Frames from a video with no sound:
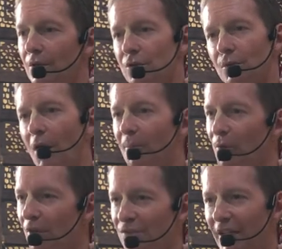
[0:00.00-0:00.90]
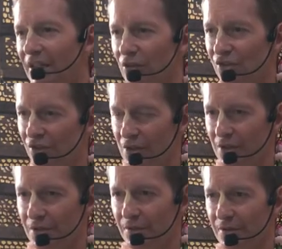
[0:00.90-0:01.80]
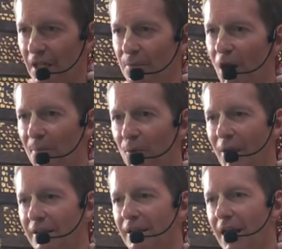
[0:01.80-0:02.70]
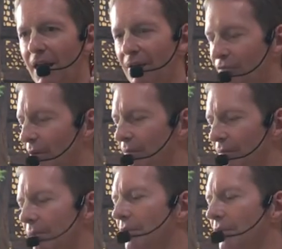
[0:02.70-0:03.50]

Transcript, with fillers: So Mahaprabhu was very concerned and Mahaprabhu went there from